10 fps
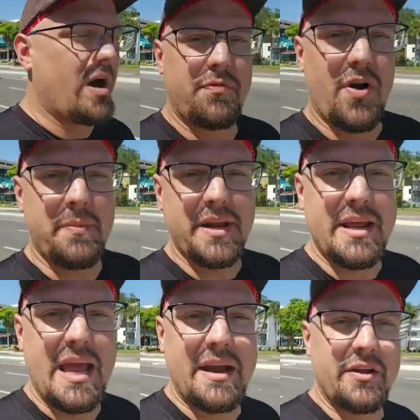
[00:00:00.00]
I'm from in
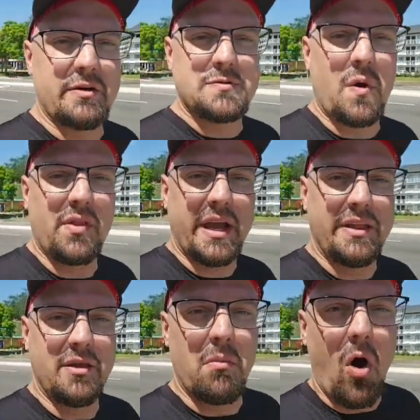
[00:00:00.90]
Indiana, there was one like
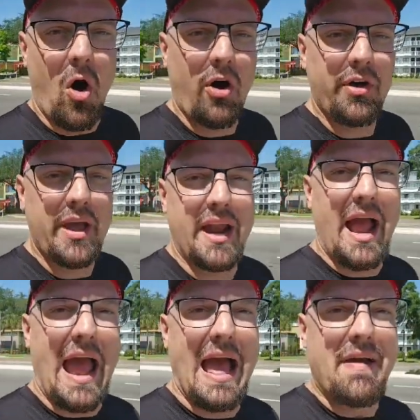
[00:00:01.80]
in the mall, and I
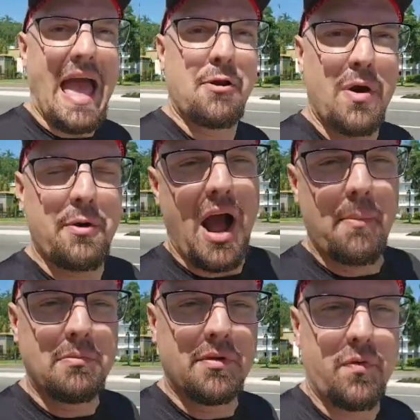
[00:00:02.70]
have had Red
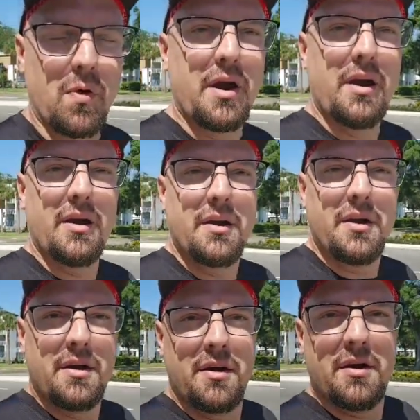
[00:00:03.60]
Robin before.
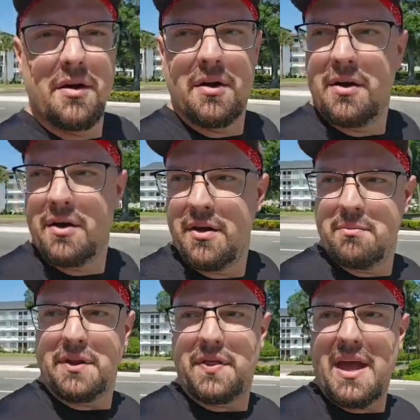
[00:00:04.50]

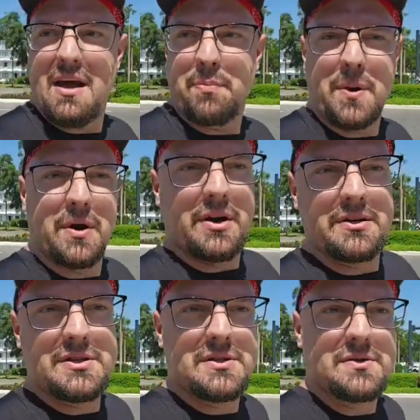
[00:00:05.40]
But they have
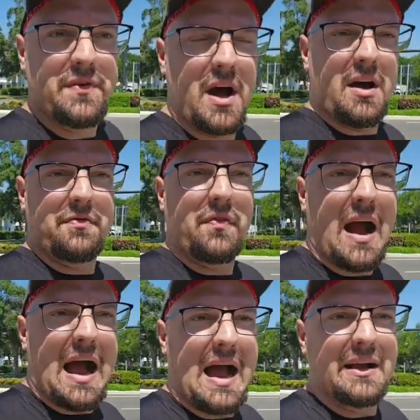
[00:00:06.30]
burgers,
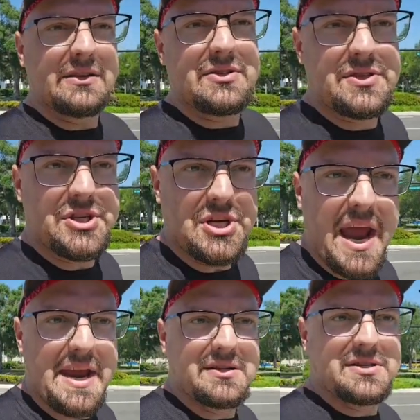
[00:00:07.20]
fries,
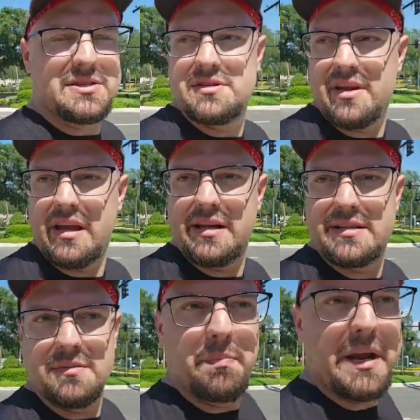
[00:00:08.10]
shakes, you can get
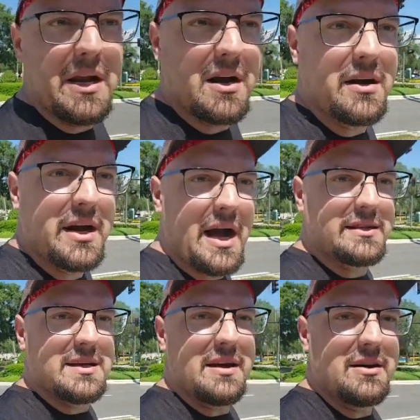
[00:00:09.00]
some beer,
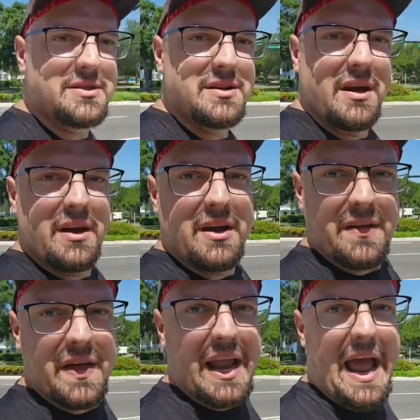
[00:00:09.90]
cocktails.
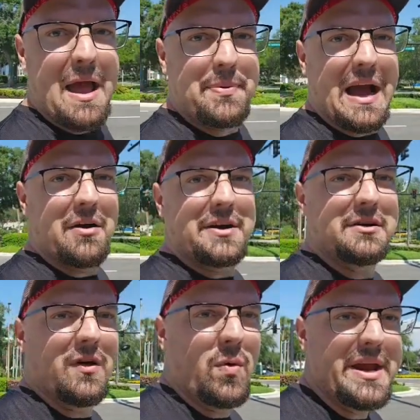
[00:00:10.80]
They got a happy hour
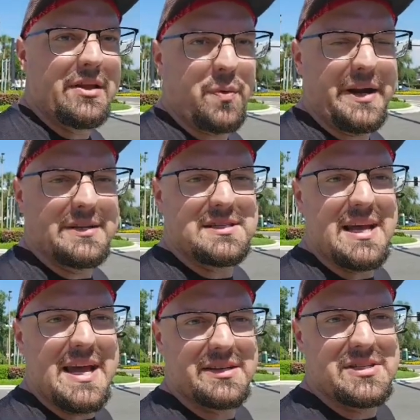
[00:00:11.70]
during the week, 3 to
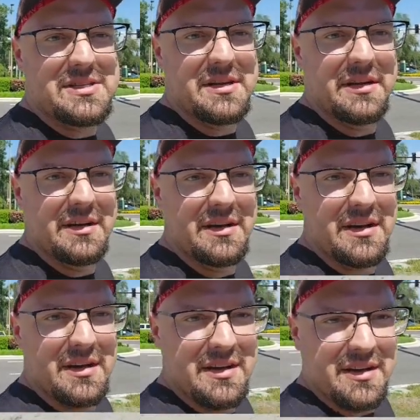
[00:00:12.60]
6,
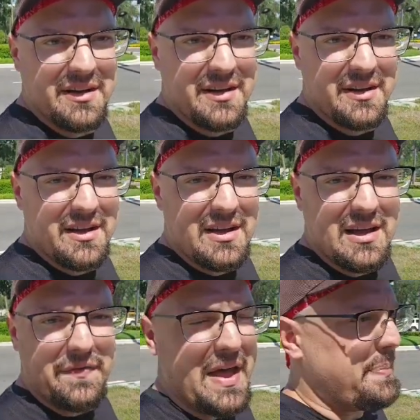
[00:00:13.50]

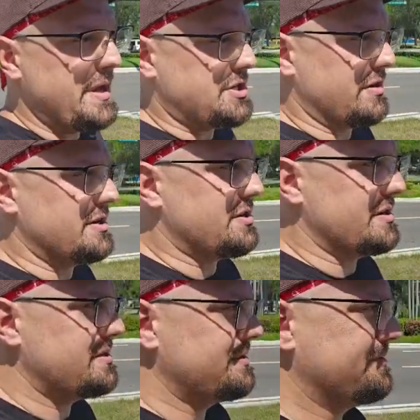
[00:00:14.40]
if that piques your
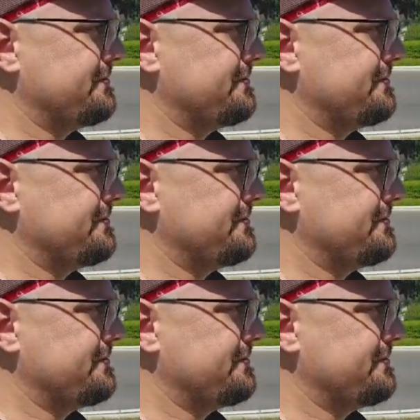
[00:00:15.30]
interest.